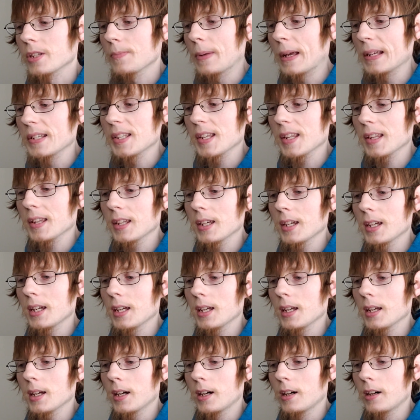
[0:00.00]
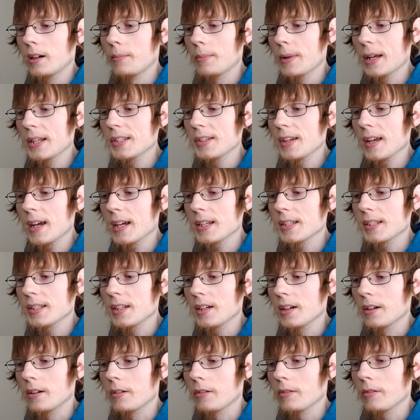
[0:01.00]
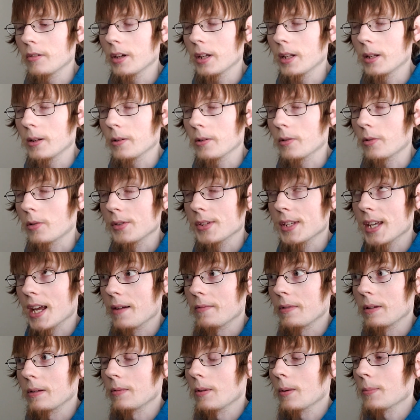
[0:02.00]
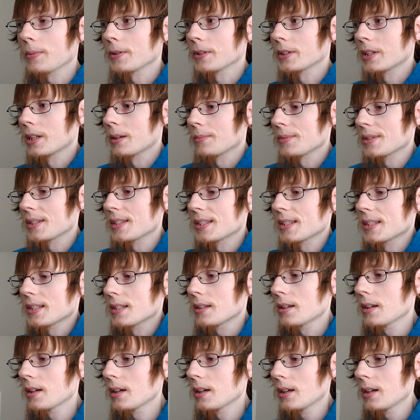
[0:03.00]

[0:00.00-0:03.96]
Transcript: Basically, as you guys know, and of course I haven't even uploaded them since